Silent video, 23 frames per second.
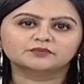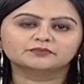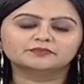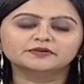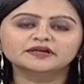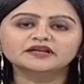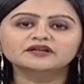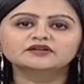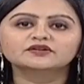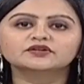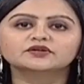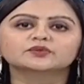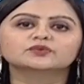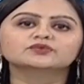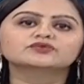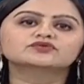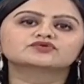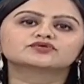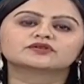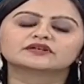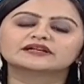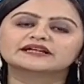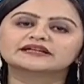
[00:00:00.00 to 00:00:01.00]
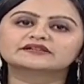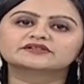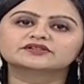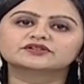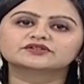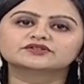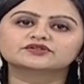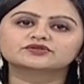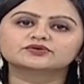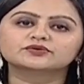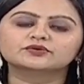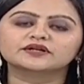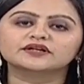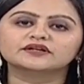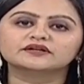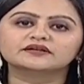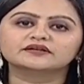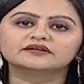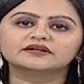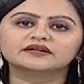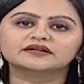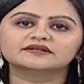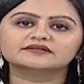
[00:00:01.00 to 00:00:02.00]
big news related to
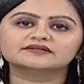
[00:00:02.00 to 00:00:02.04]
India's